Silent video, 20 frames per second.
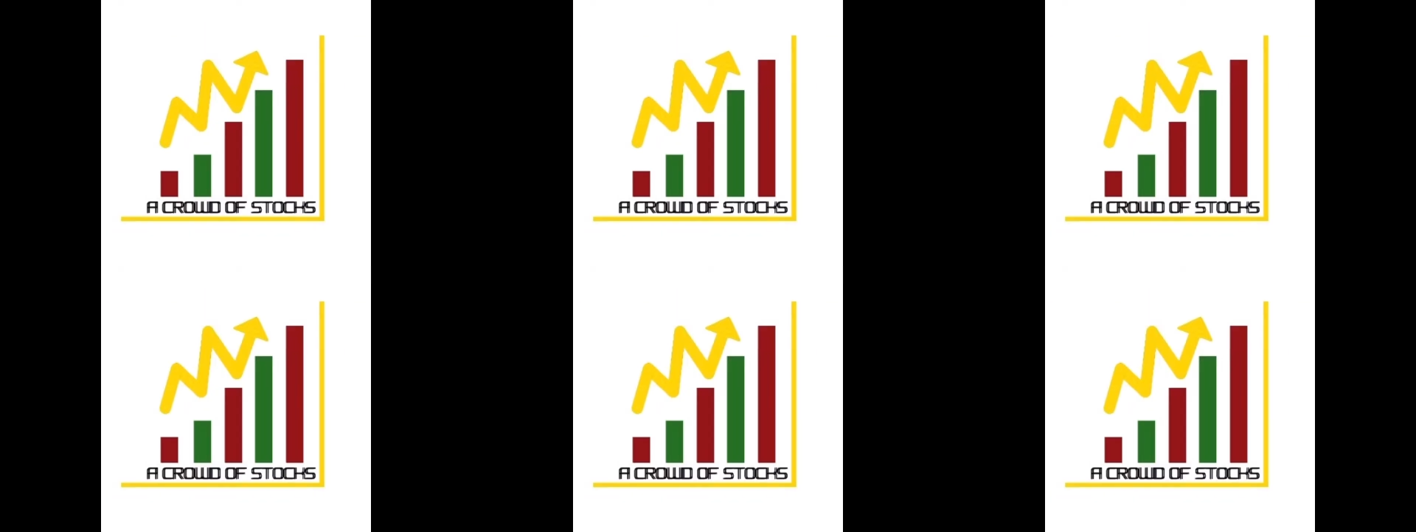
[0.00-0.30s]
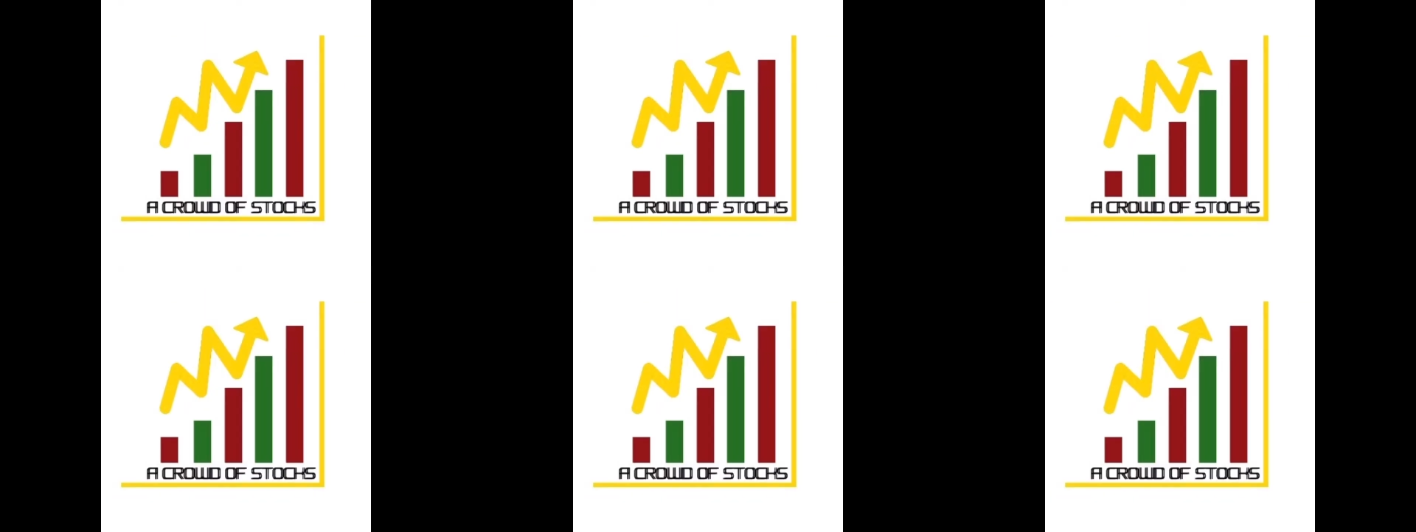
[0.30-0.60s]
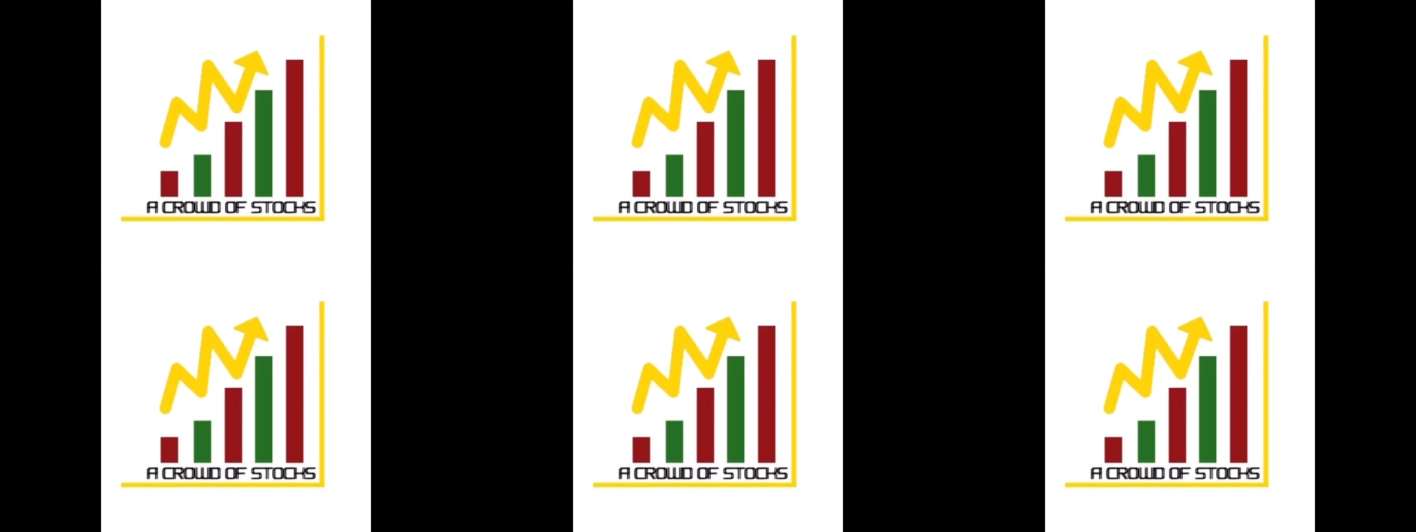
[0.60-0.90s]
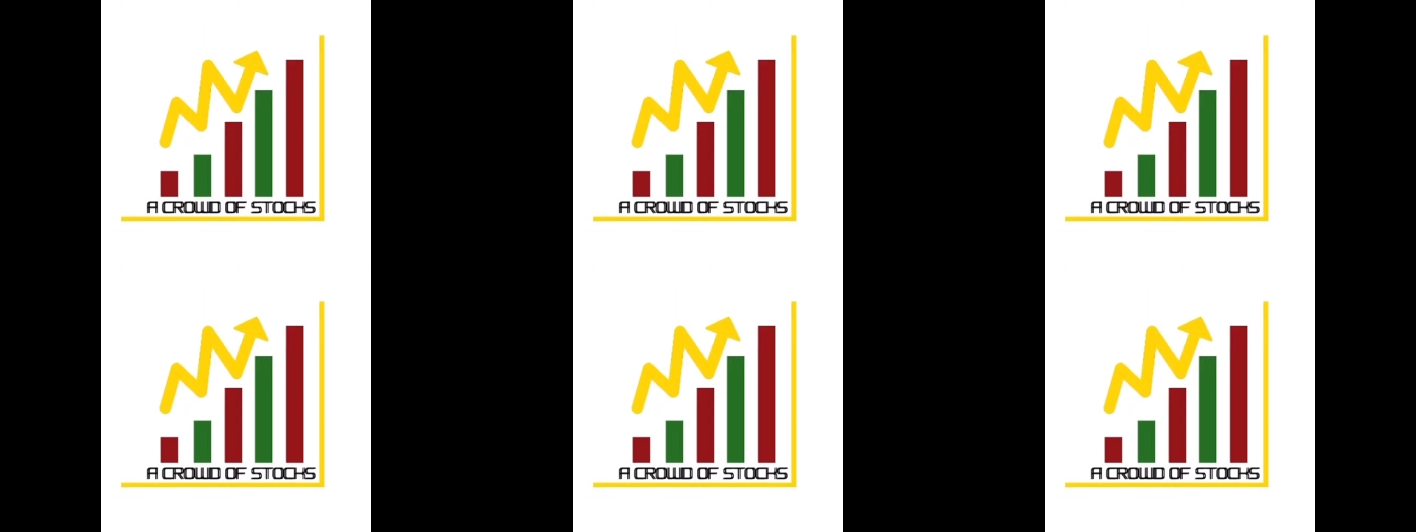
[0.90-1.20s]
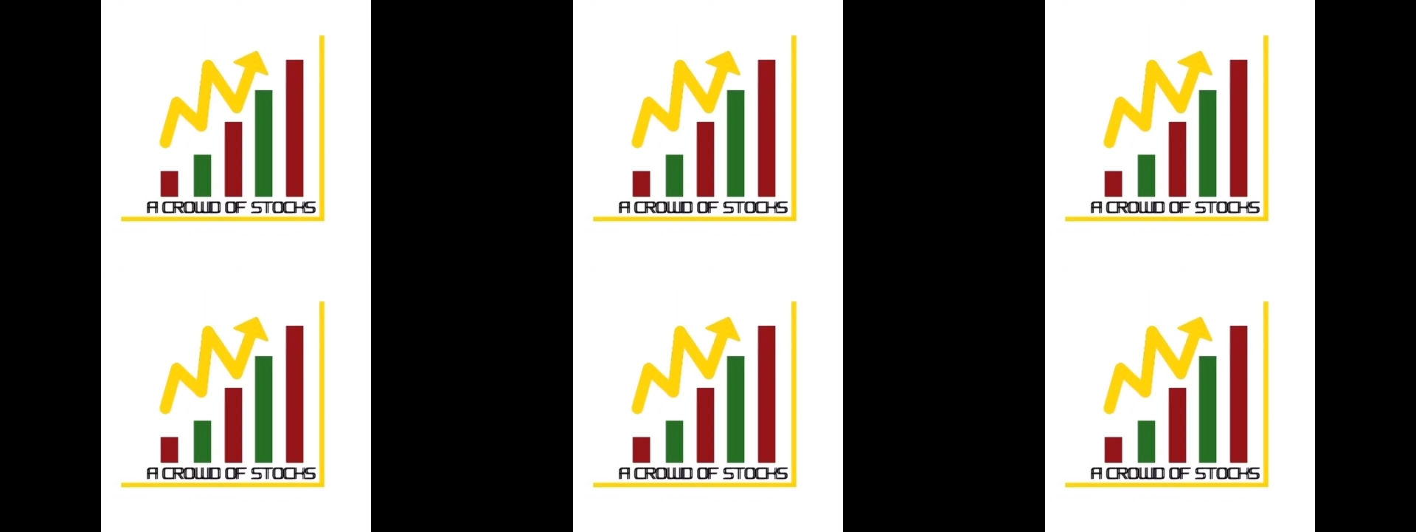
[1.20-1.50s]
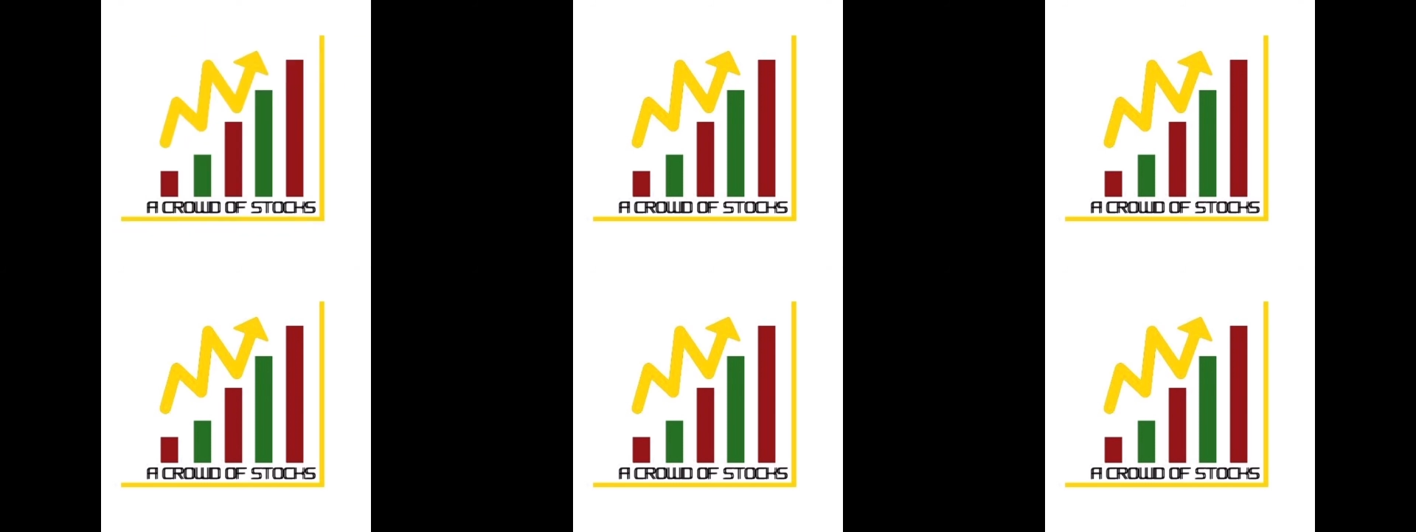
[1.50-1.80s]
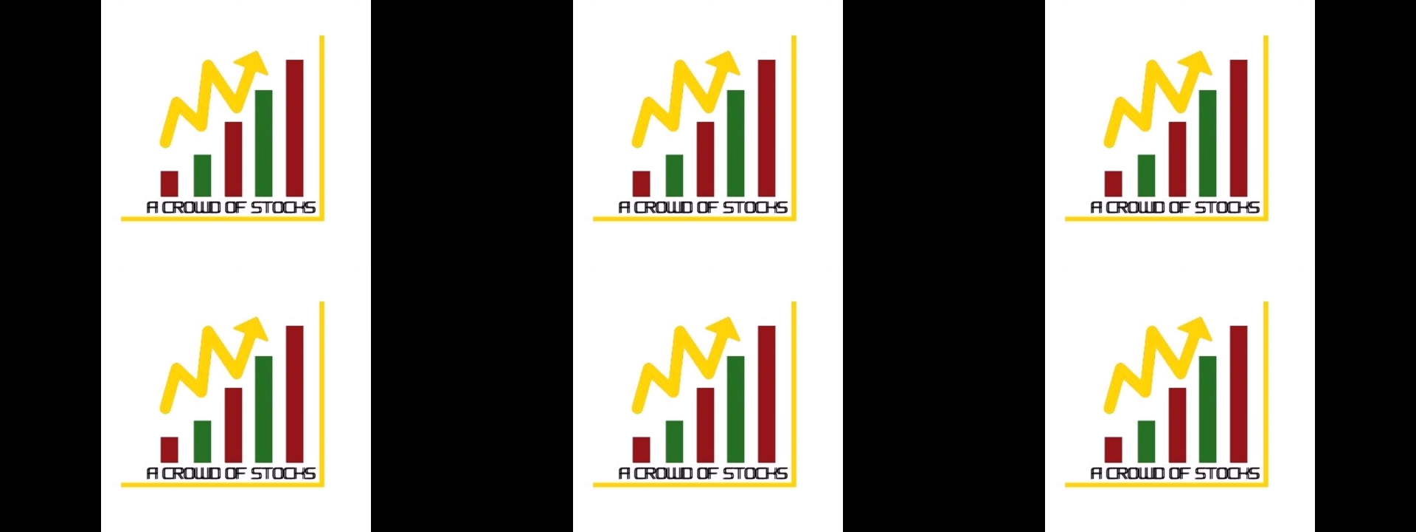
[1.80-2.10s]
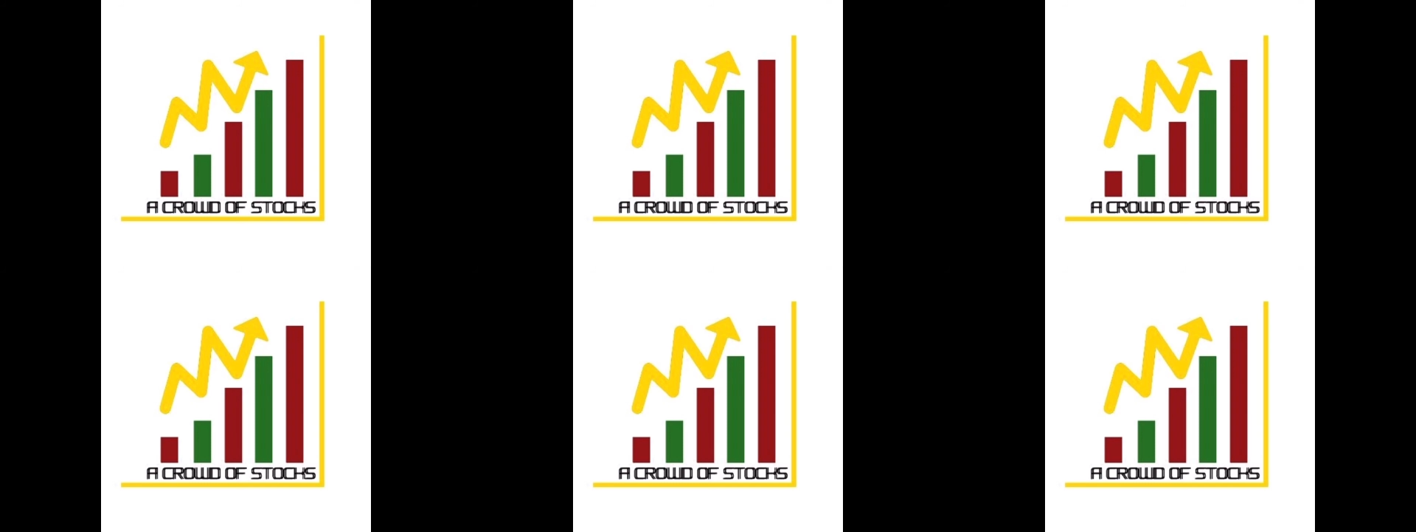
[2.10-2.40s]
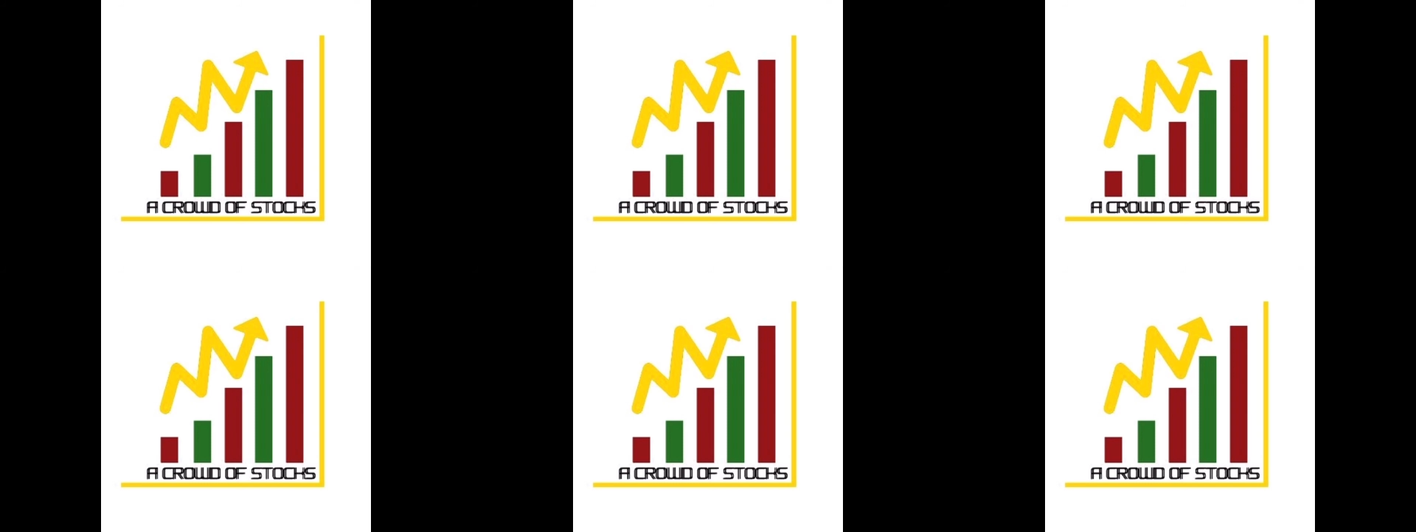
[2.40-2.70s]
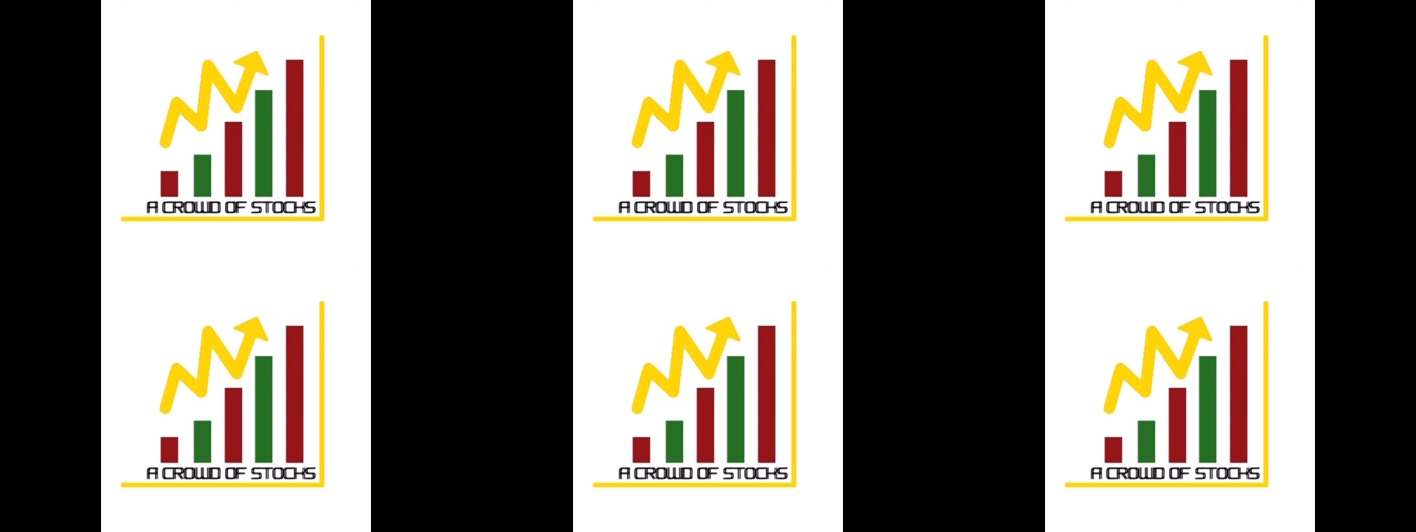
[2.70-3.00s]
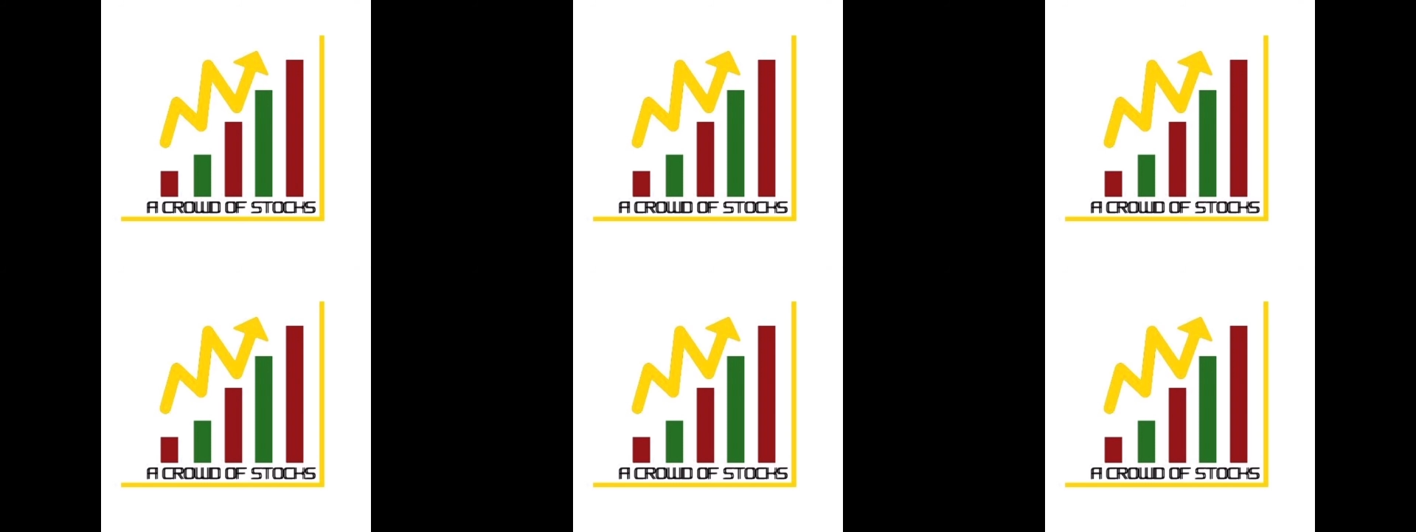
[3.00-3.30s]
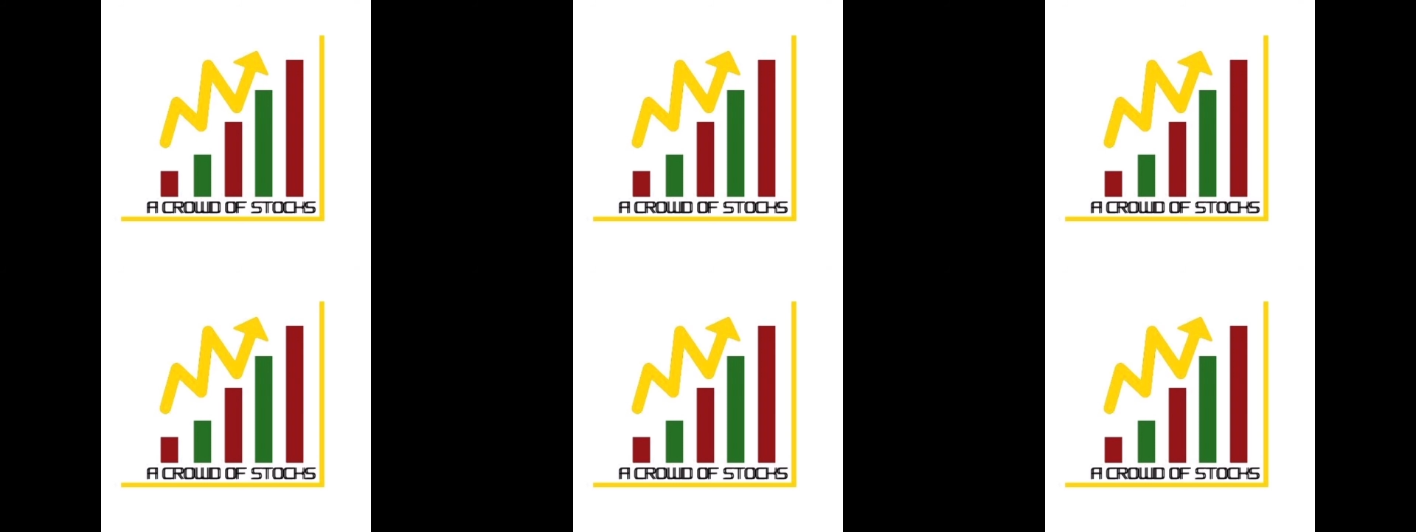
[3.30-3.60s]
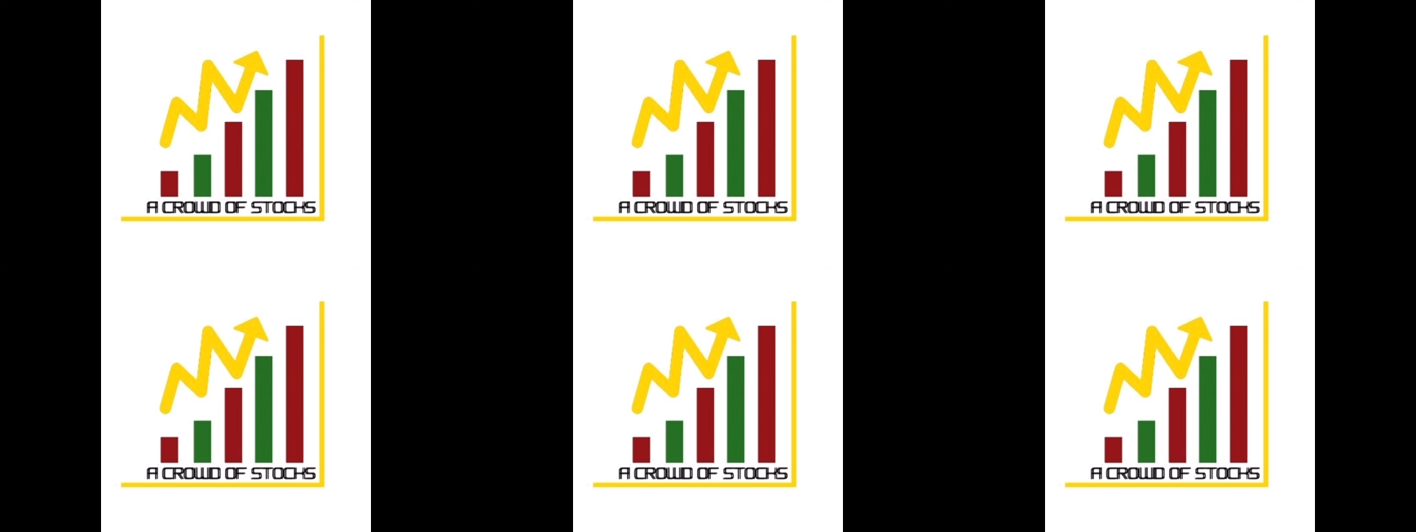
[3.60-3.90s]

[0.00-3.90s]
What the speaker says: [unreadable: no face in view]